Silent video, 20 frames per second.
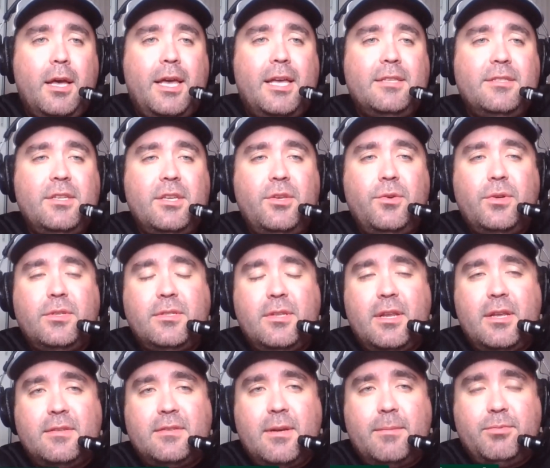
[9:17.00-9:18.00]
Continuing
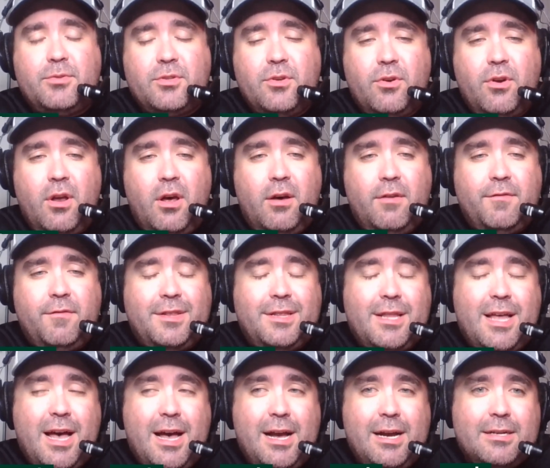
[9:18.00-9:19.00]
today's episode of
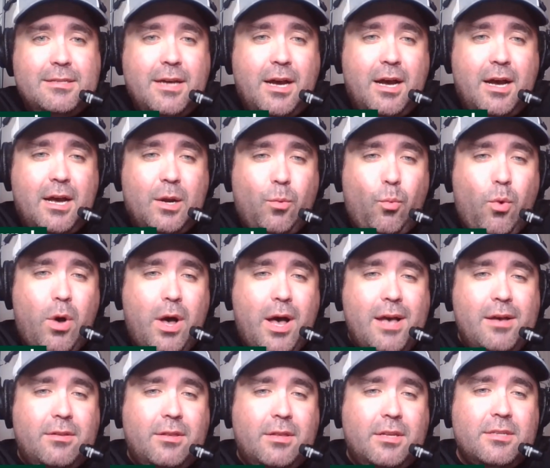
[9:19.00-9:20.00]
Locked On
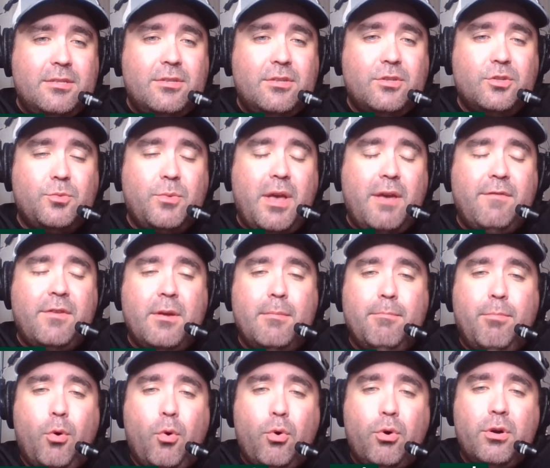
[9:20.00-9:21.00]
Wild, listeners, we have an
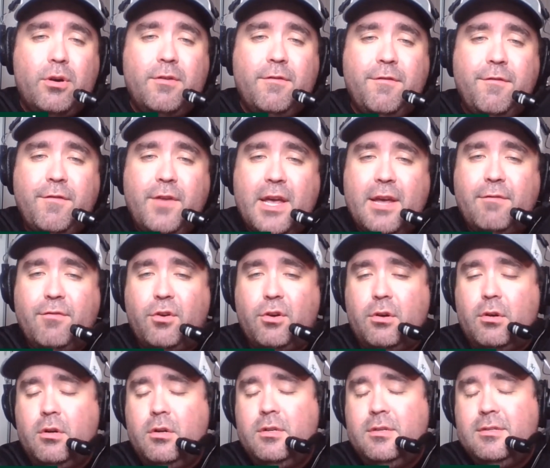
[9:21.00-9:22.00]
important
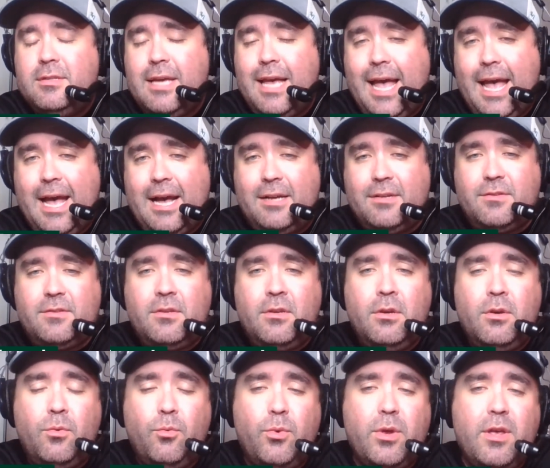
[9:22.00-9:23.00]
favor to
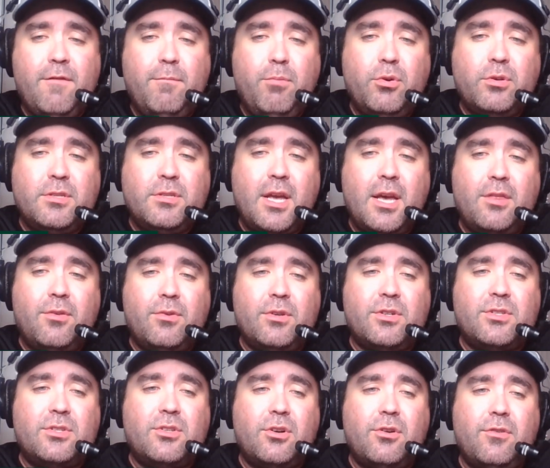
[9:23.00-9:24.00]
ask. We have put together
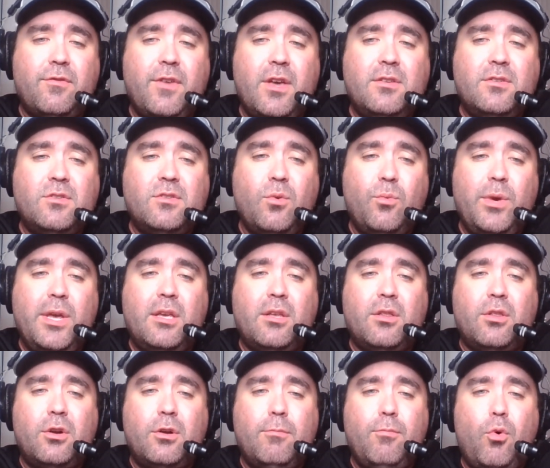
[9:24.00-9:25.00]
a survey so we
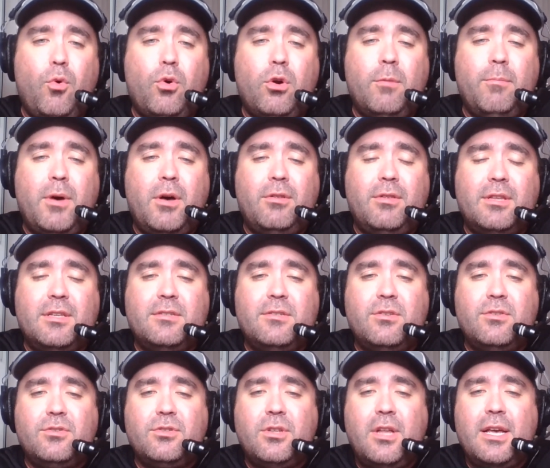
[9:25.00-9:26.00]
can learn more about
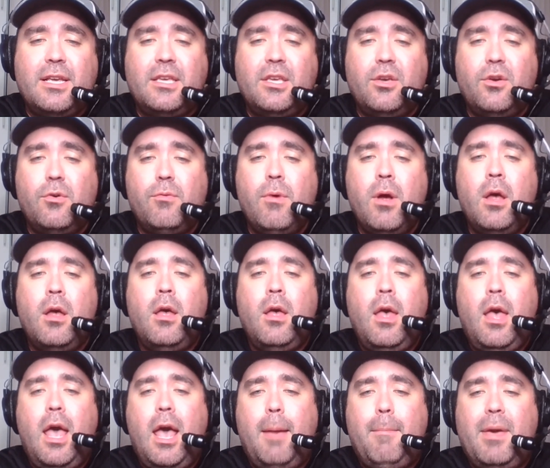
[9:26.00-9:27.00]
listeners like you
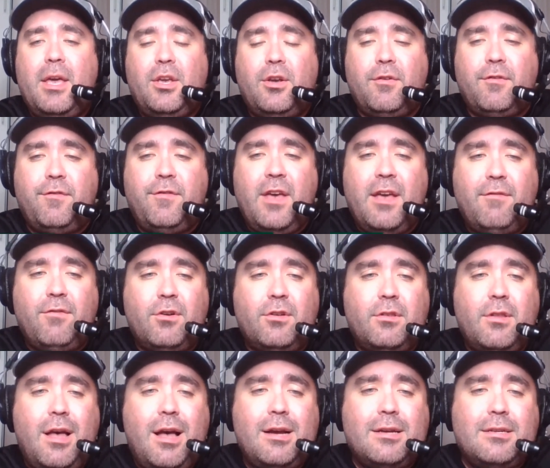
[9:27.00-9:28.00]
and make your
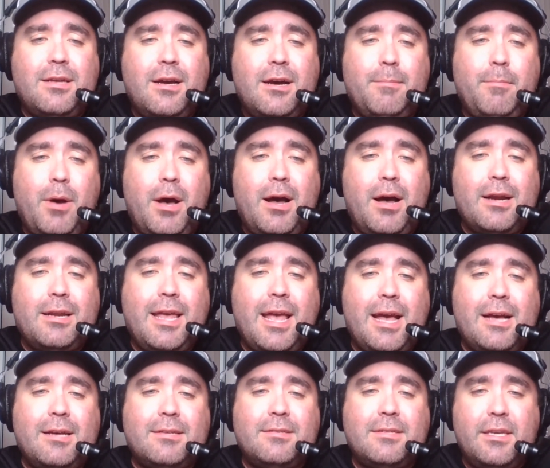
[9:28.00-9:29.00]
favorite Locked On
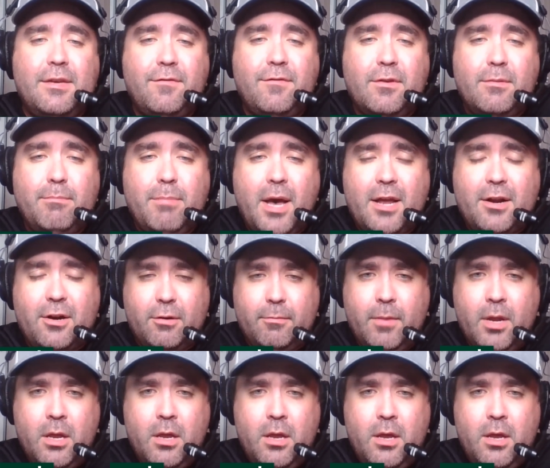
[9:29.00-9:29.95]
podcasts even better.